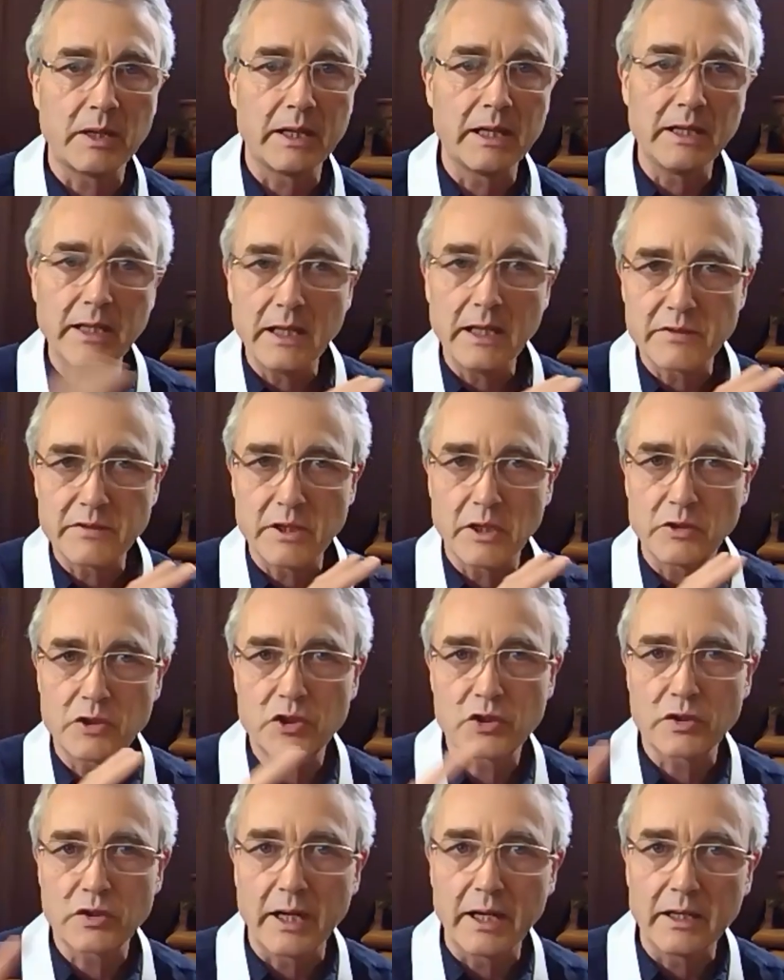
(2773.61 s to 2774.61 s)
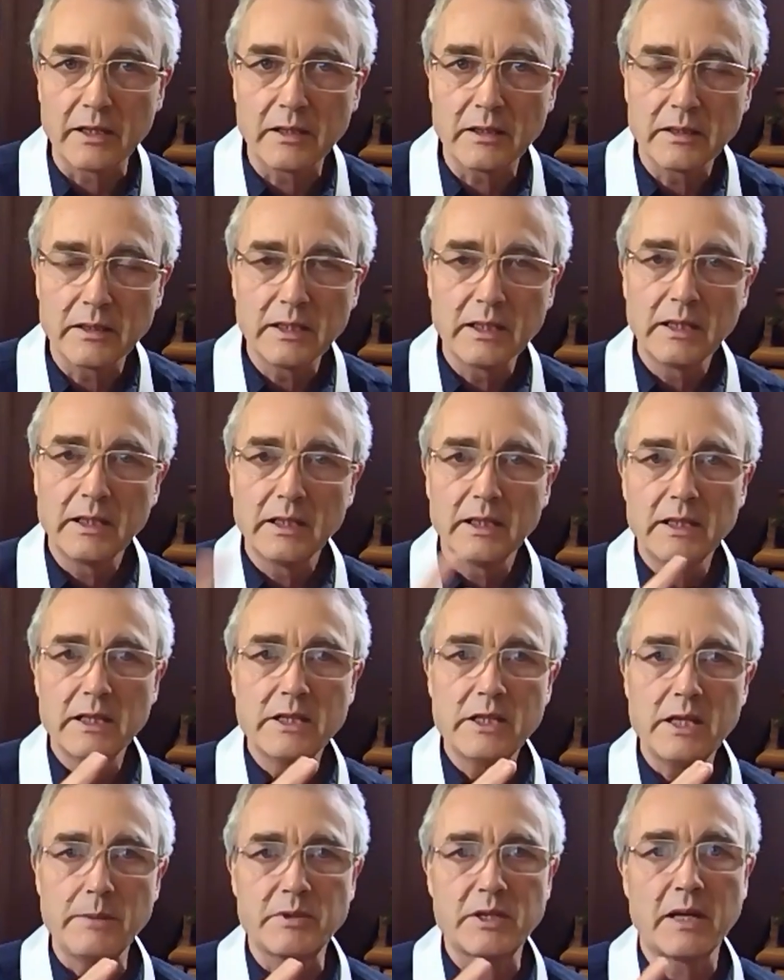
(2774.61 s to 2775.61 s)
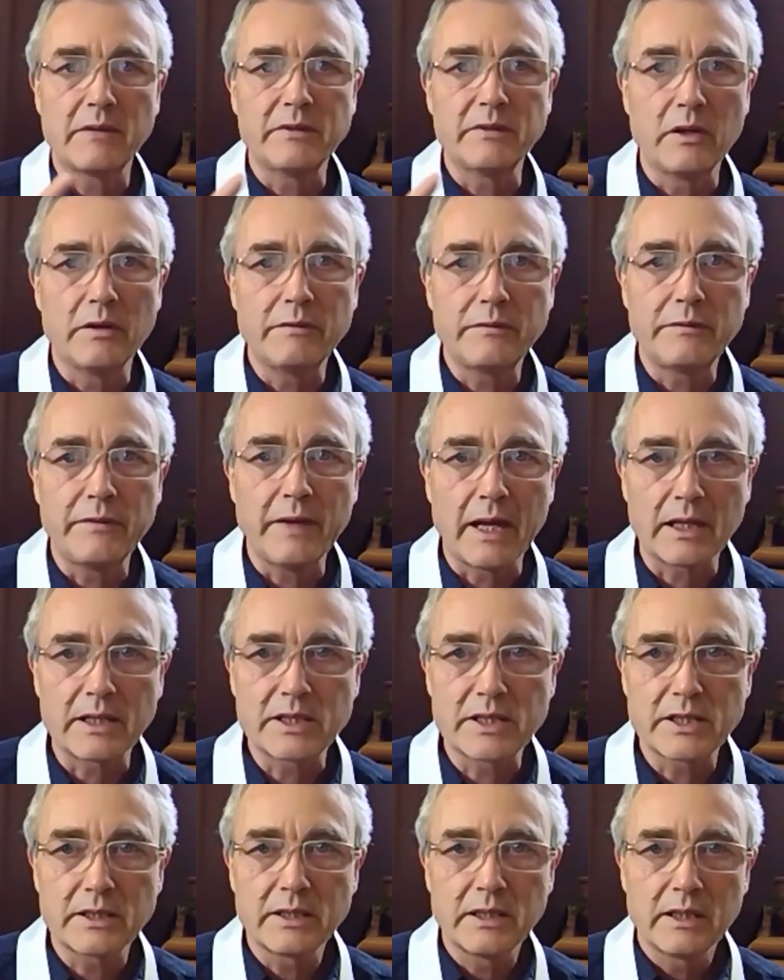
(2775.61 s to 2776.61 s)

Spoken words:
He leaves no trail, seems to have no effect.